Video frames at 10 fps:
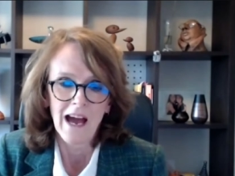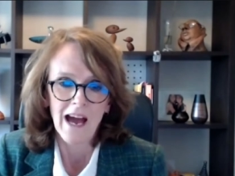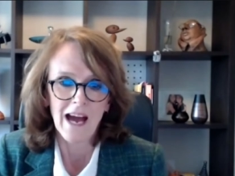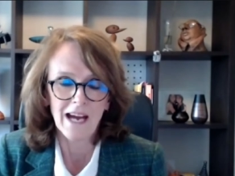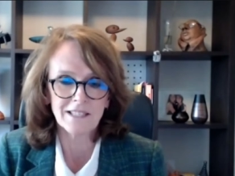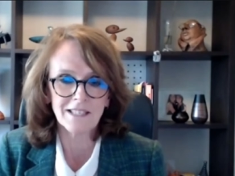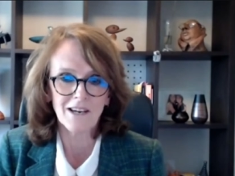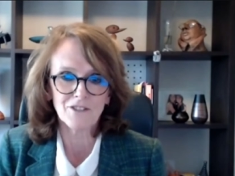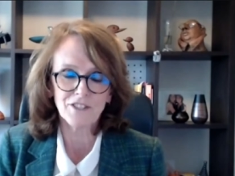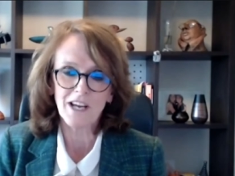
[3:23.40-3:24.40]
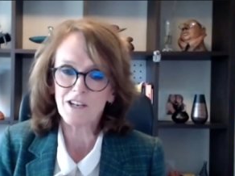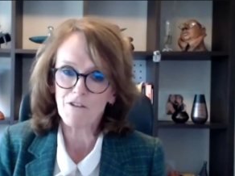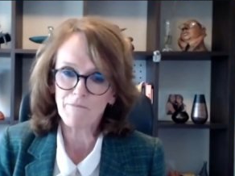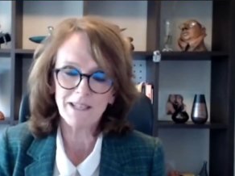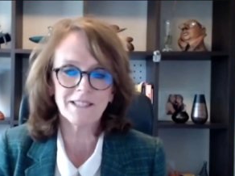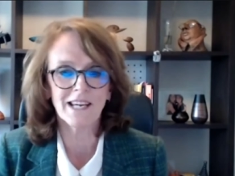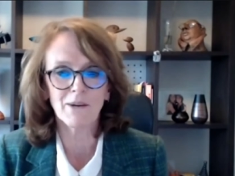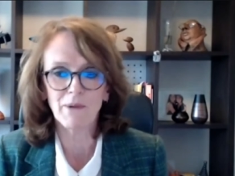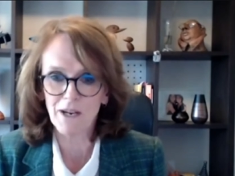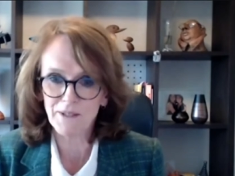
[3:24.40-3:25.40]
and I'll start off by saying
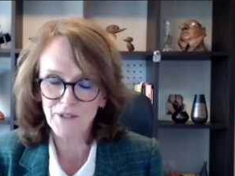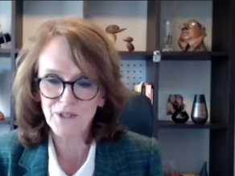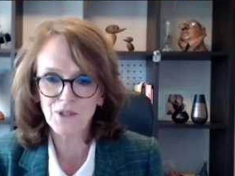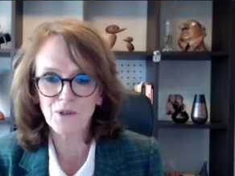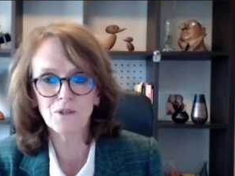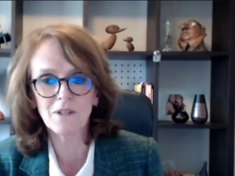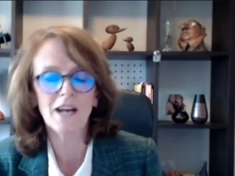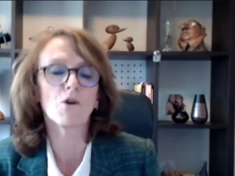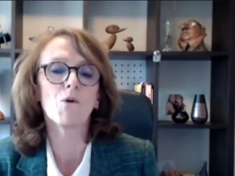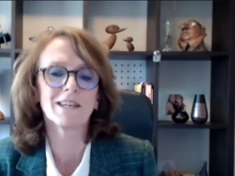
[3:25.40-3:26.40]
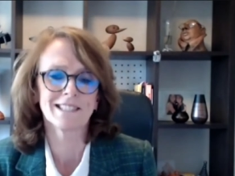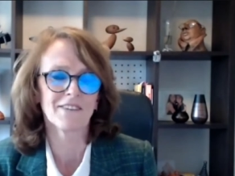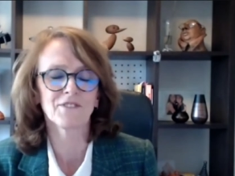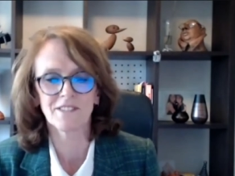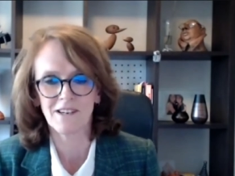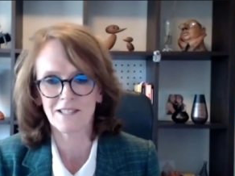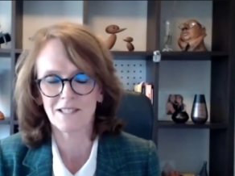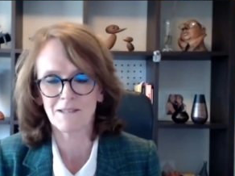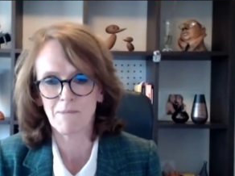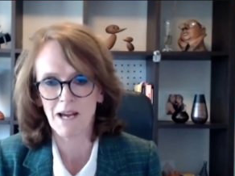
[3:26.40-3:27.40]
when I was at school, I always loved science
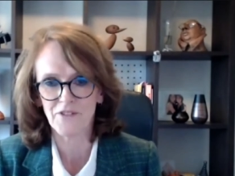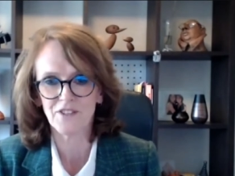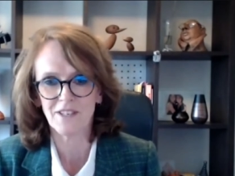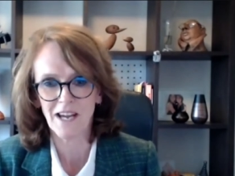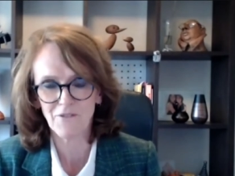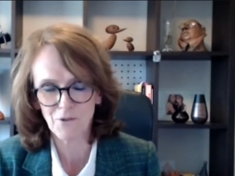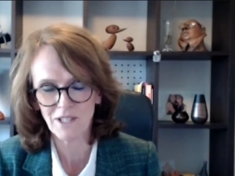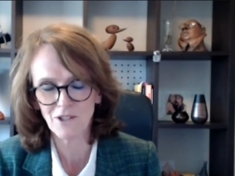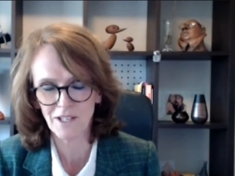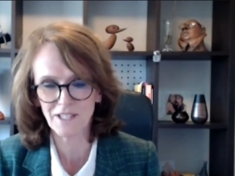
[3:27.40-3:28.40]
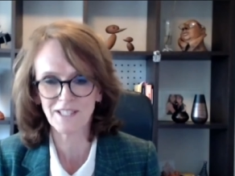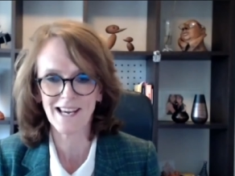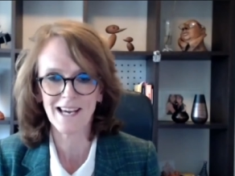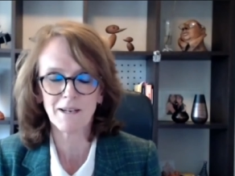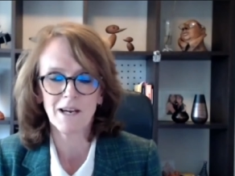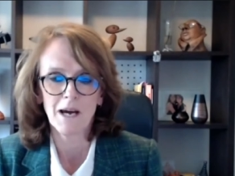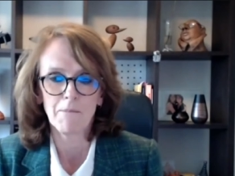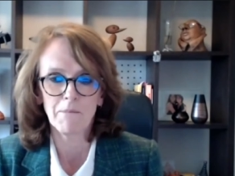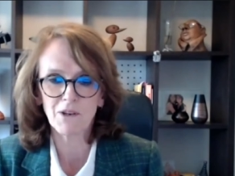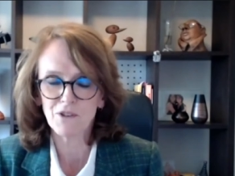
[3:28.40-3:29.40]
and maths. I have to acknowledge that
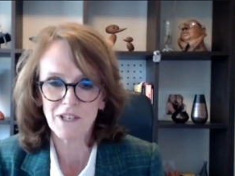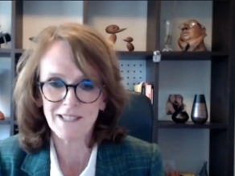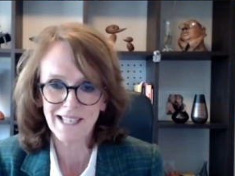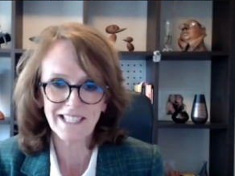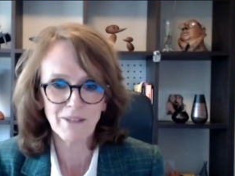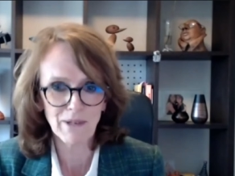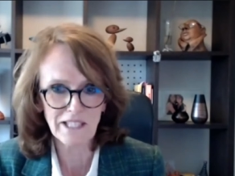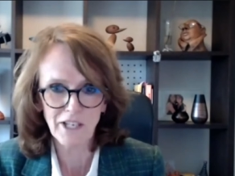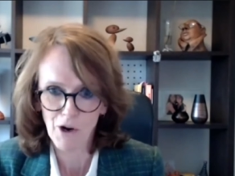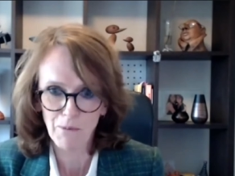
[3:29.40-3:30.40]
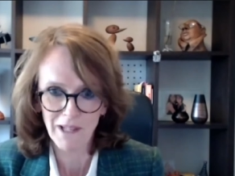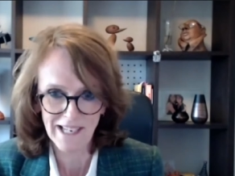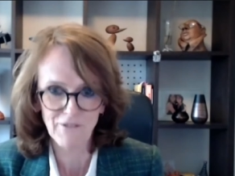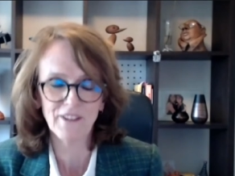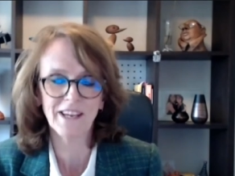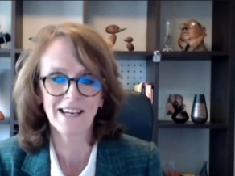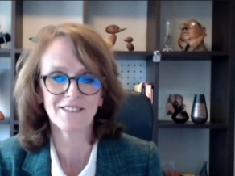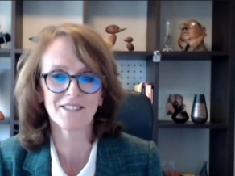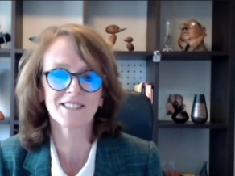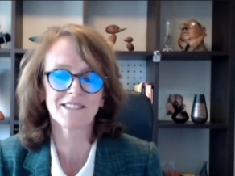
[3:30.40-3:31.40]
because I was actually really terrible at everything
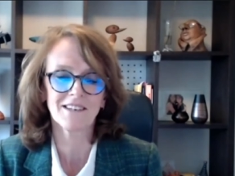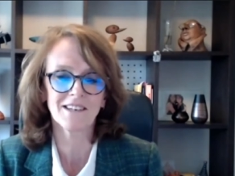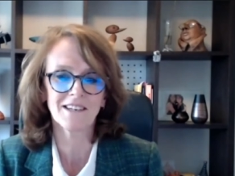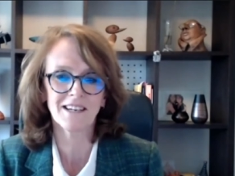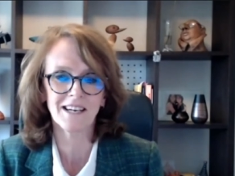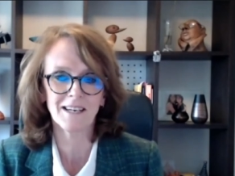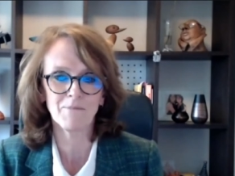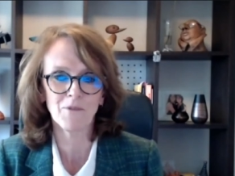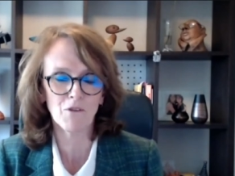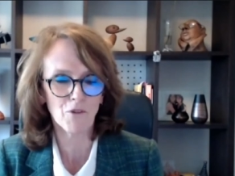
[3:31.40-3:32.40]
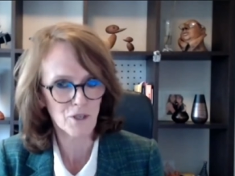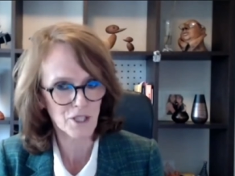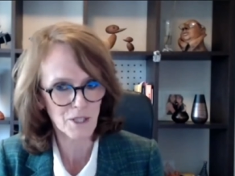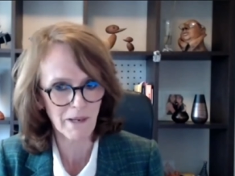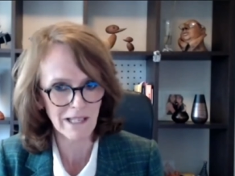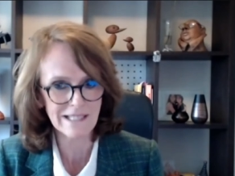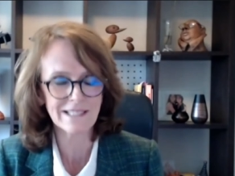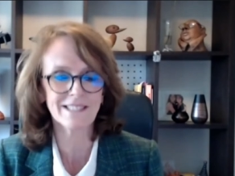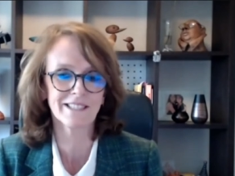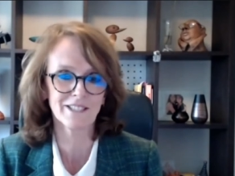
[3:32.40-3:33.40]
else. I am not good at spelling
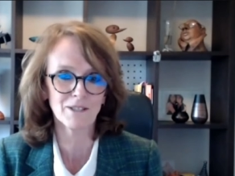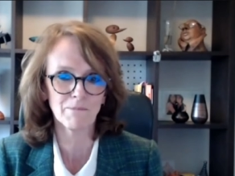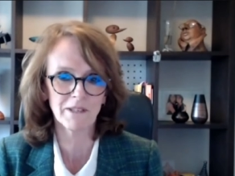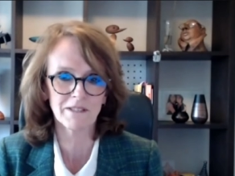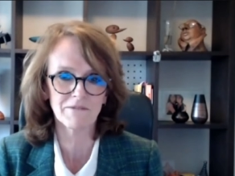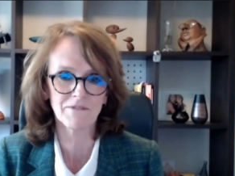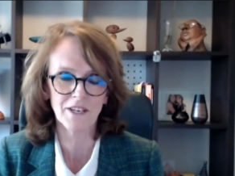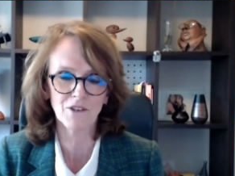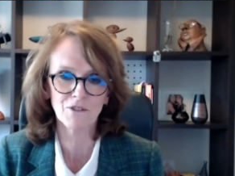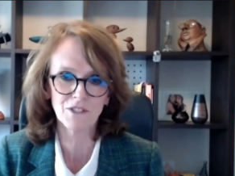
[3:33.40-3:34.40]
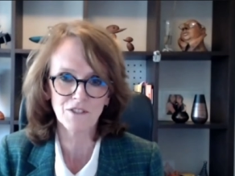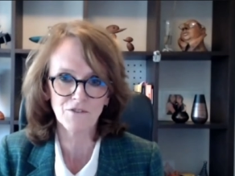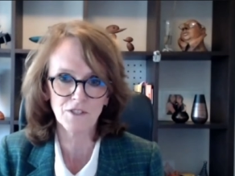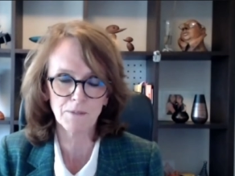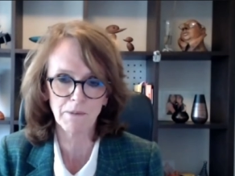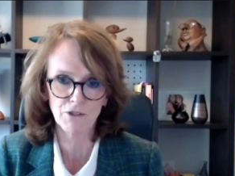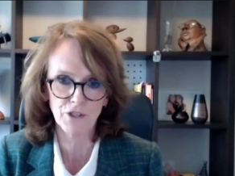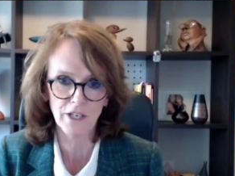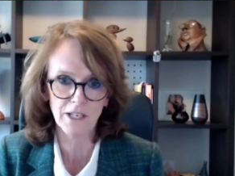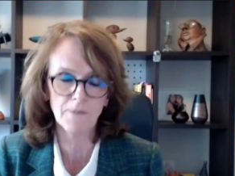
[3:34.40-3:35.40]
still, but thank goodness for spell
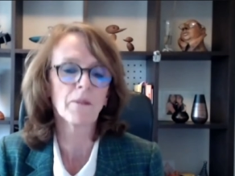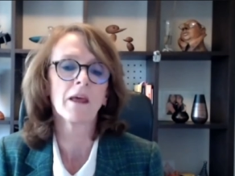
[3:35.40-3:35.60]
checker.